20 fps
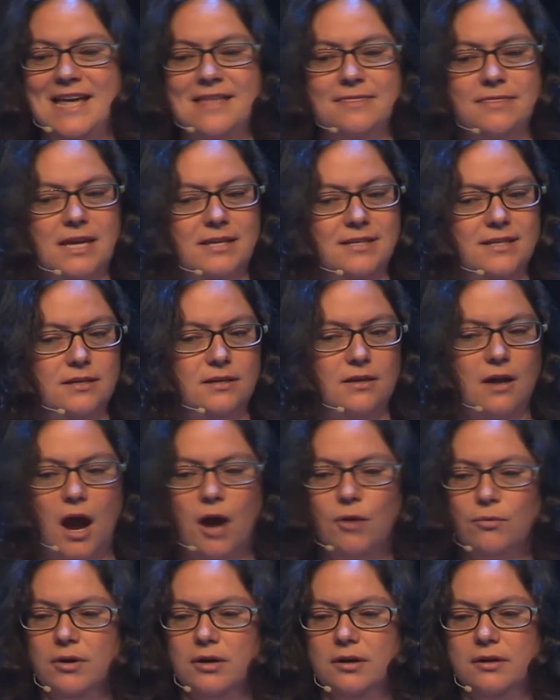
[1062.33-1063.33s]
They did
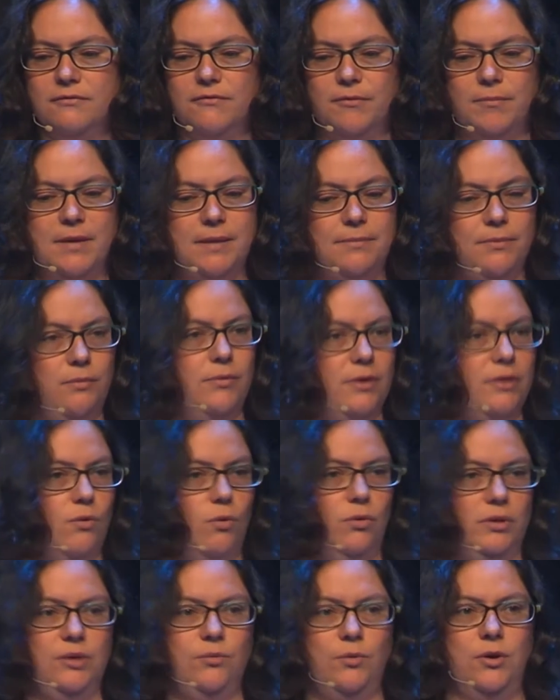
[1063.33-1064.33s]
not work for people with
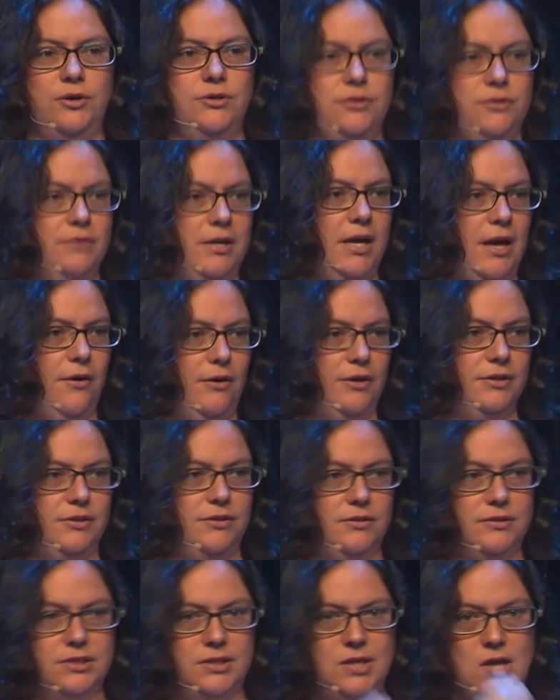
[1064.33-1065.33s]
only 1 or 2
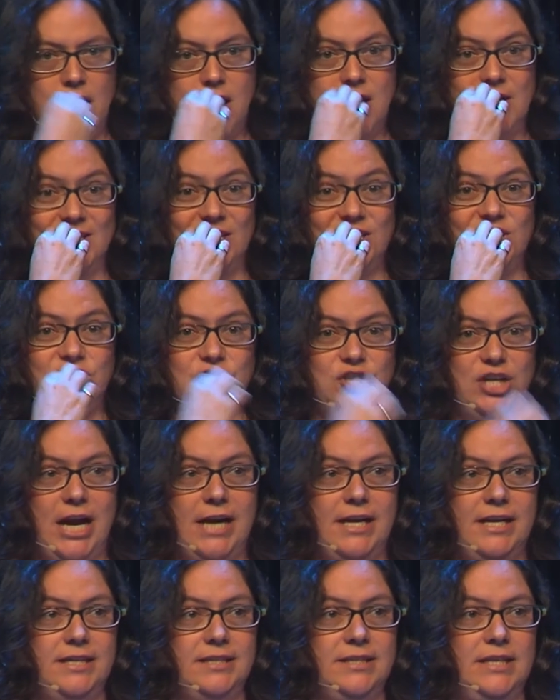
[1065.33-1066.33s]
characters, such as
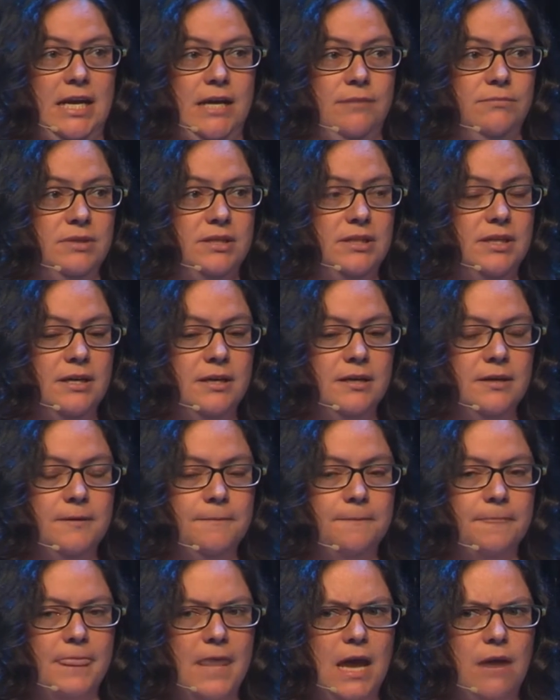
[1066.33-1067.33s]
Chinese names.
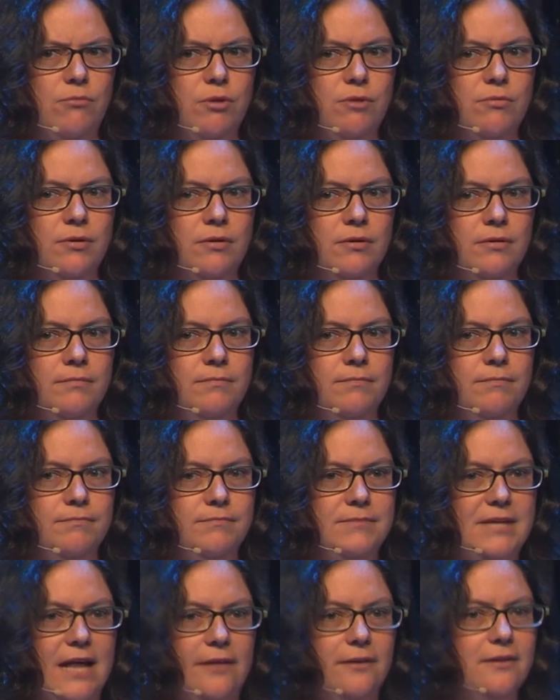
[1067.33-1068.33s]
And we were
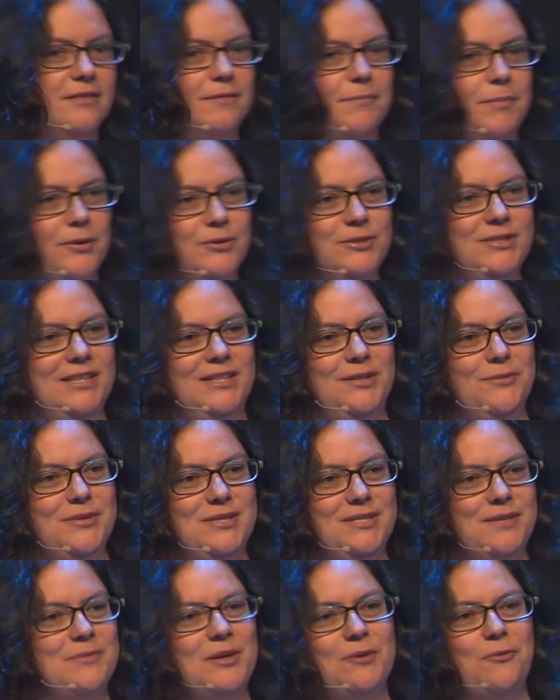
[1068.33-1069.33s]
telling the person there was
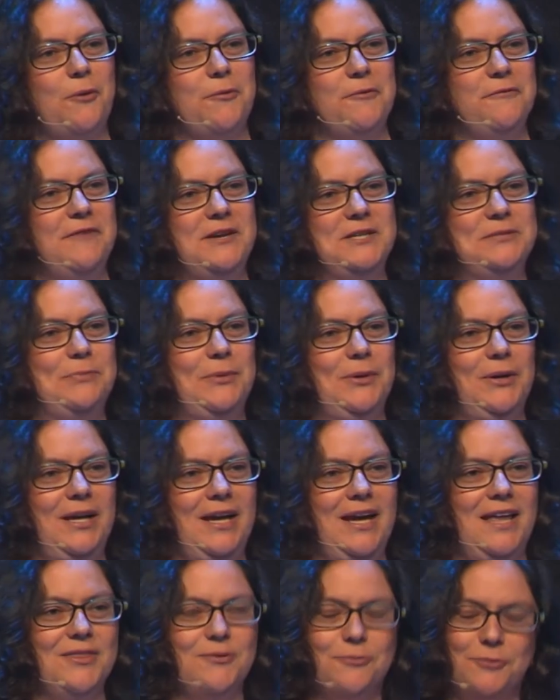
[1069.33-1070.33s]
something wrong with Facebook,
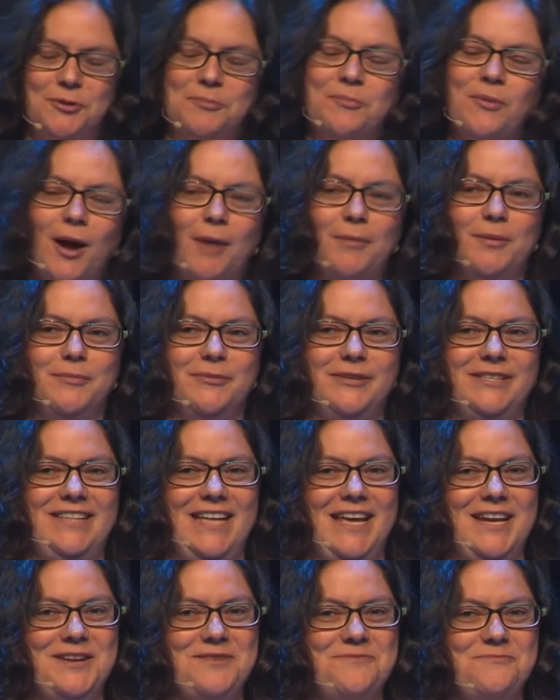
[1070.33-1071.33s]
and the real problem was
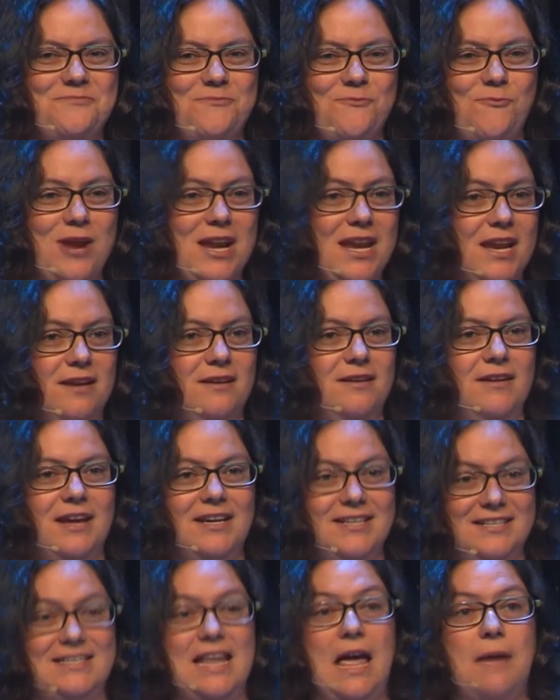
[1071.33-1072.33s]
that we didn't
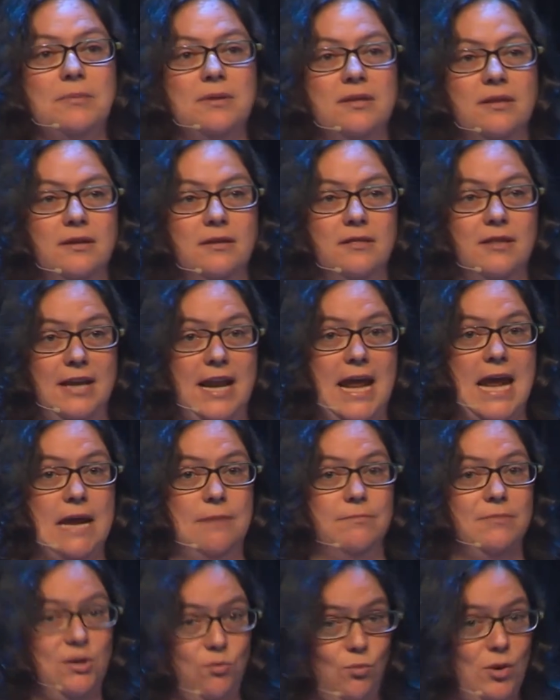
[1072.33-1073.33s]
accept the name
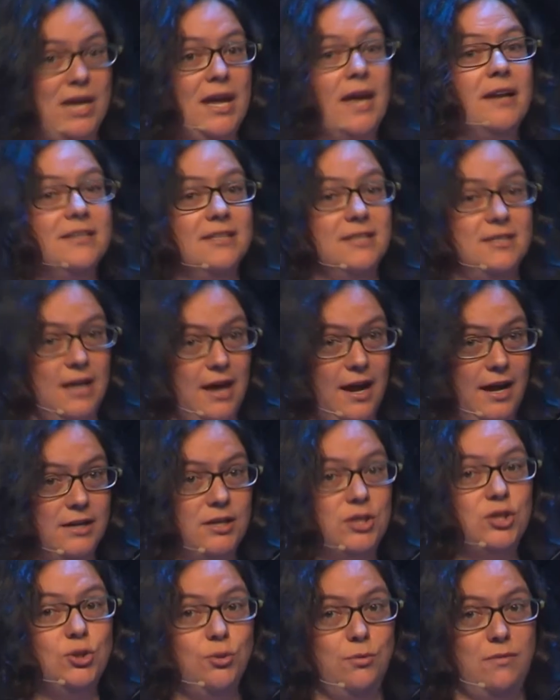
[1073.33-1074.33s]
that we had assigned
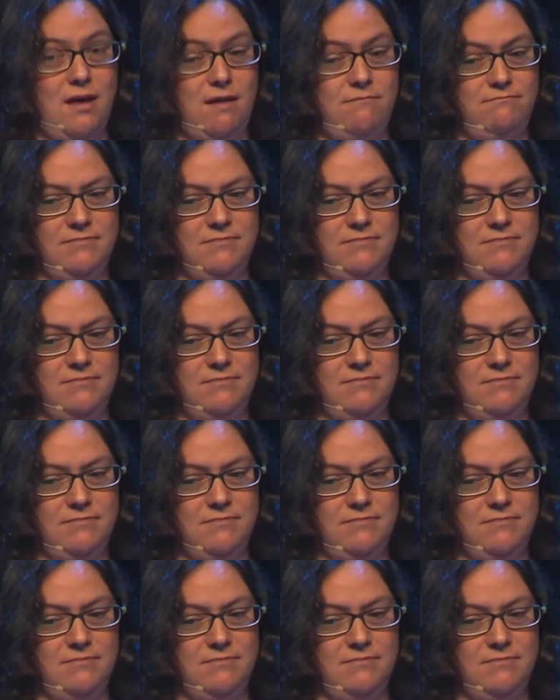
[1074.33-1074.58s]
to them.